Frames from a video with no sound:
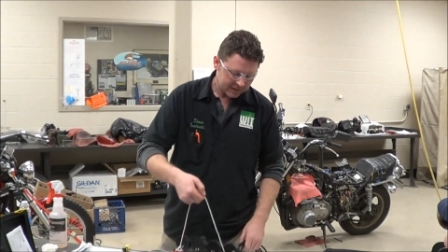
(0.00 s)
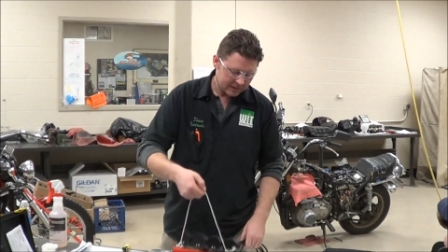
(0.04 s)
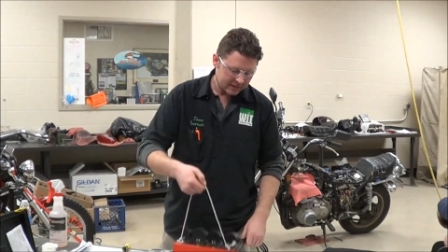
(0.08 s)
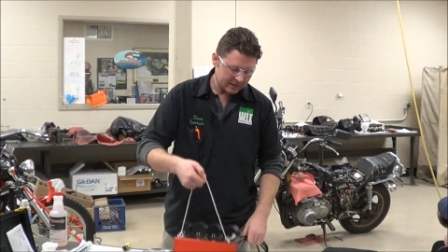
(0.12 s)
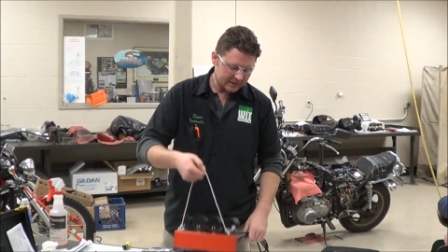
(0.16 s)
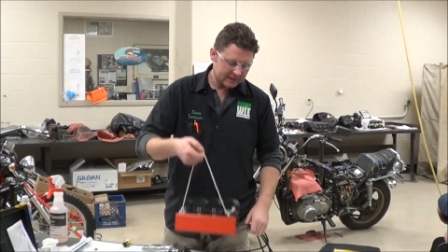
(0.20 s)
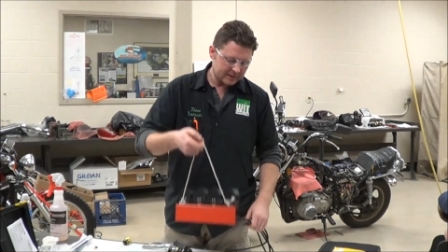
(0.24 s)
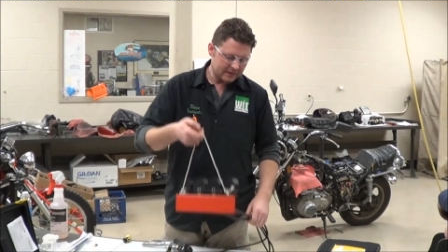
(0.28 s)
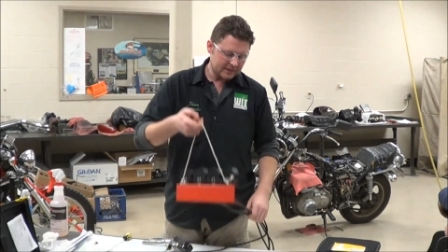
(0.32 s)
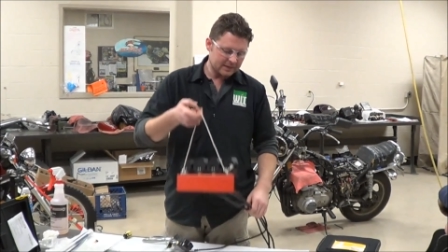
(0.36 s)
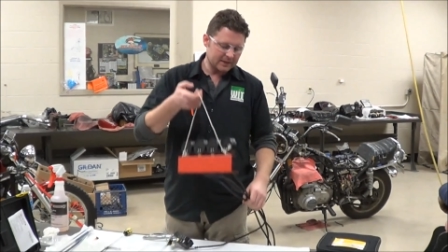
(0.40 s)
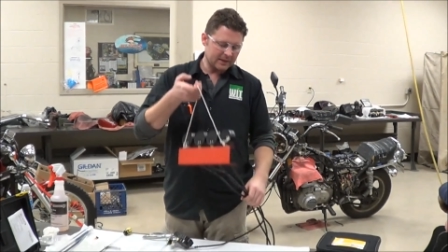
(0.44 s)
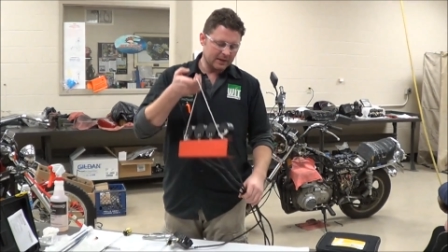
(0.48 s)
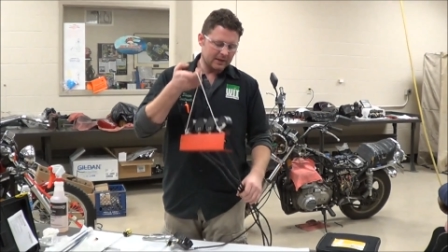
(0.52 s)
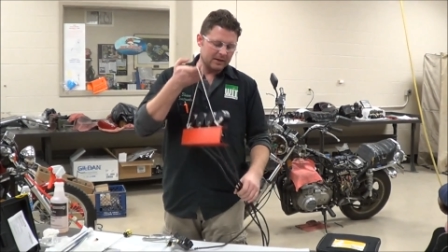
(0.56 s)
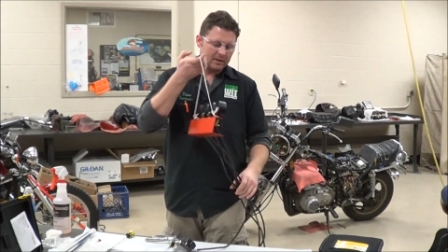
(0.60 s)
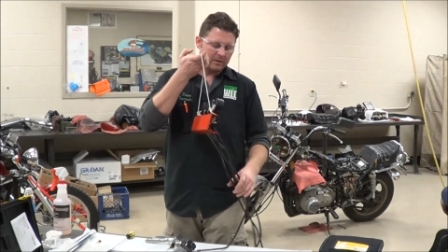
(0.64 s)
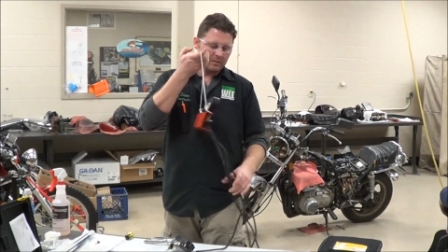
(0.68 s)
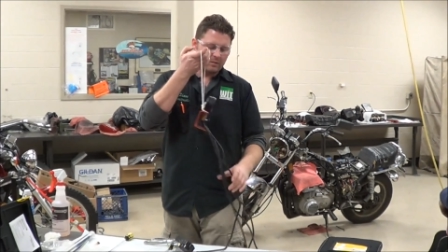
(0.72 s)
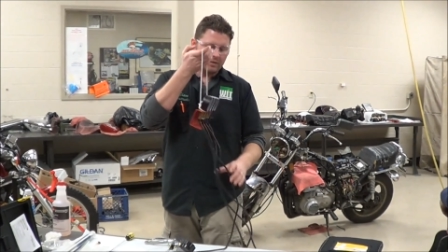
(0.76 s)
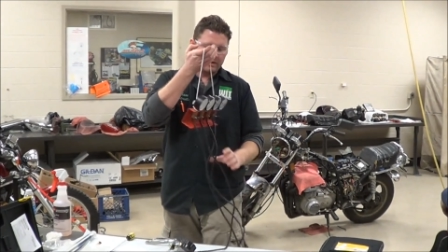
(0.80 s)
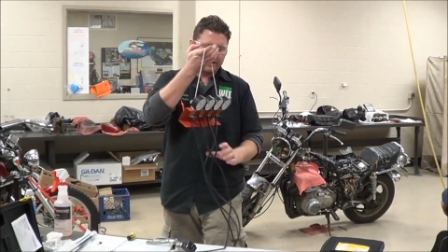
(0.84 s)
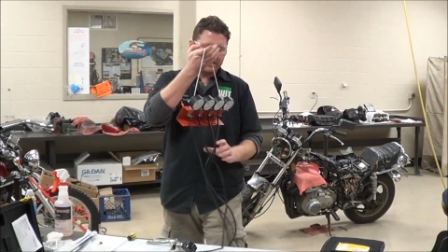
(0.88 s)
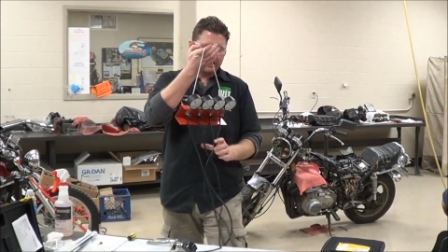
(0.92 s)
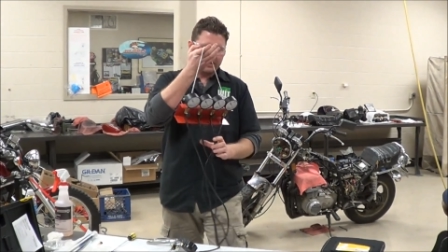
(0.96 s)
this is
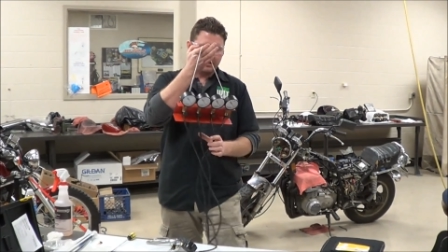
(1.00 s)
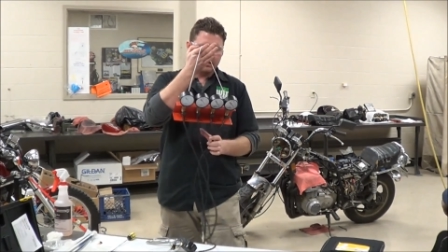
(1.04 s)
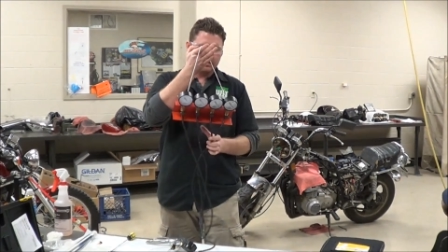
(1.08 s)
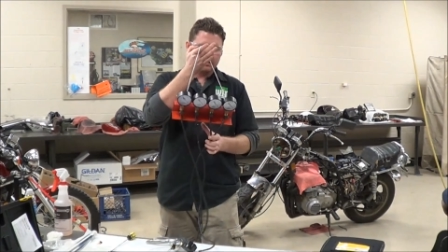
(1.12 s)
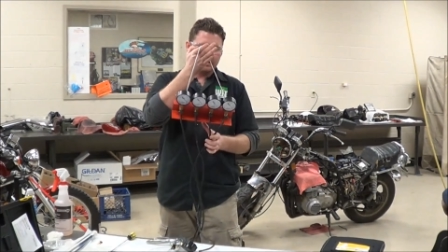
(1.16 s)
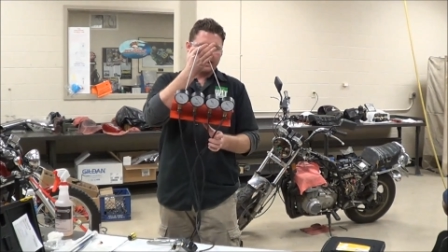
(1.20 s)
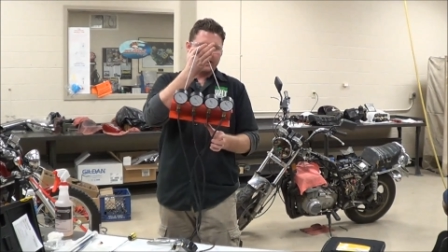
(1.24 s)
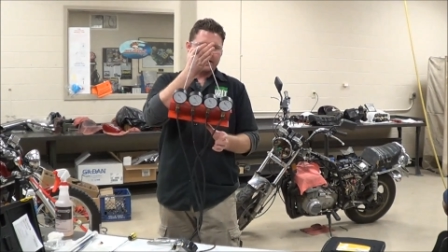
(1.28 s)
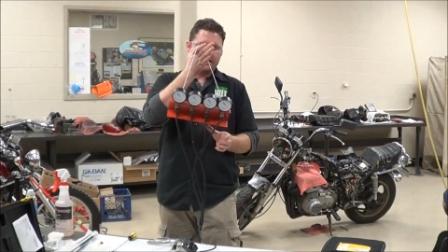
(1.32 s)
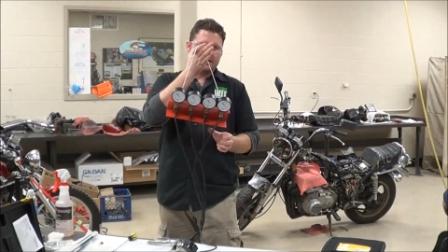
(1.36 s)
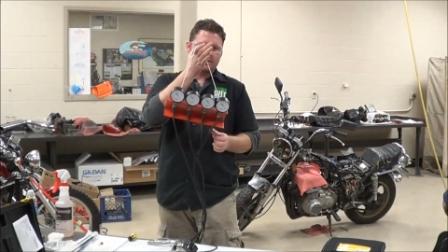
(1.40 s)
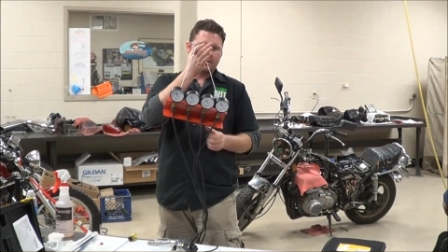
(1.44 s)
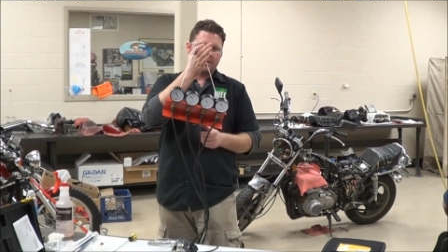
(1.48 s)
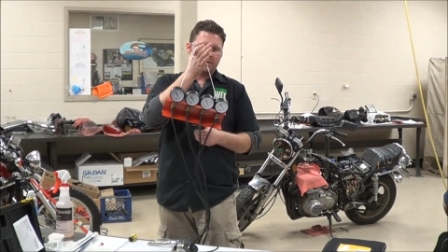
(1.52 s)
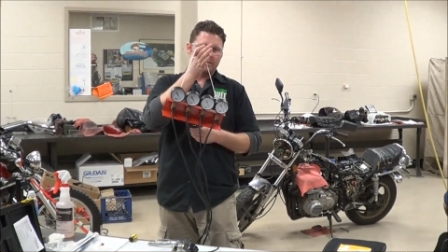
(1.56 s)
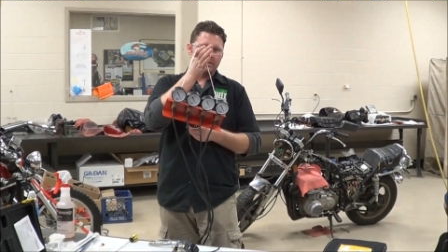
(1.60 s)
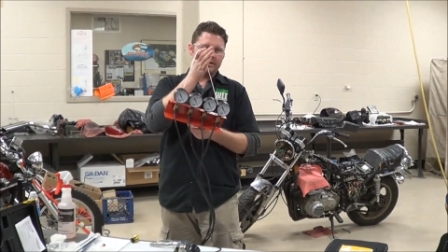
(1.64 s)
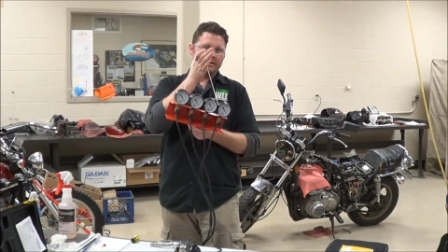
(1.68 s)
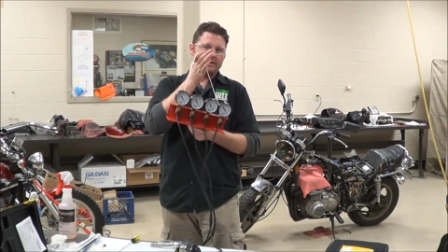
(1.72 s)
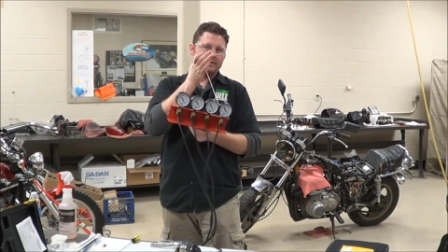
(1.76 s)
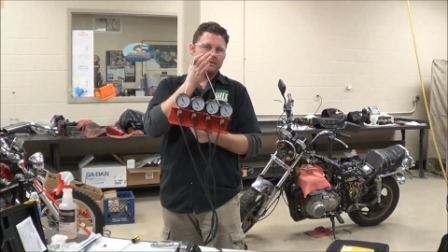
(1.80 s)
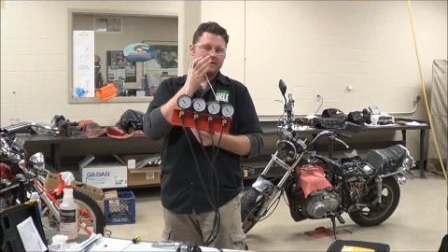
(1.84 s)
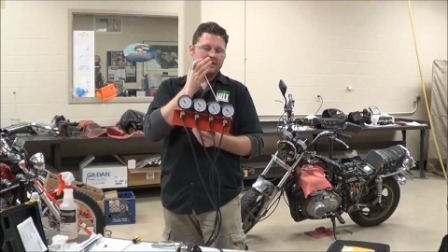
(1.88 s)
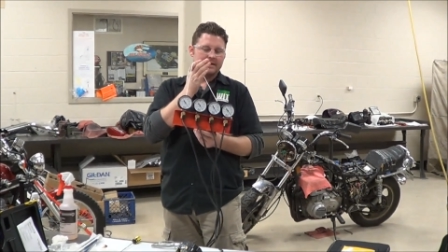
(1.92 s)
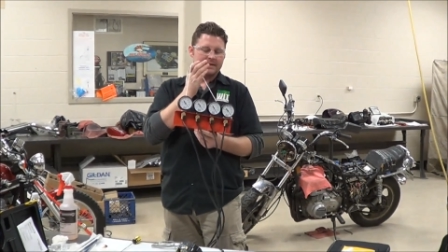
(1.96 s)
uh, one of the old ways where
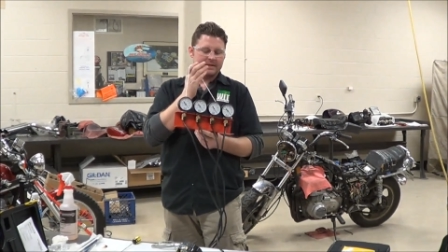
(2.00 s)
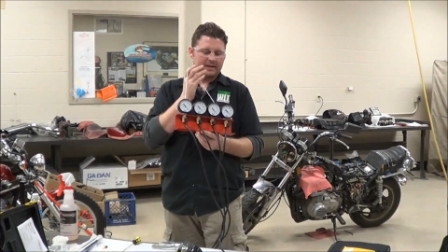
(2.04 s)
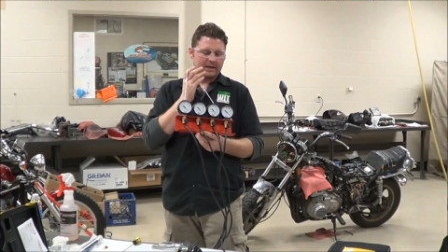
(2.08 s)
we'll use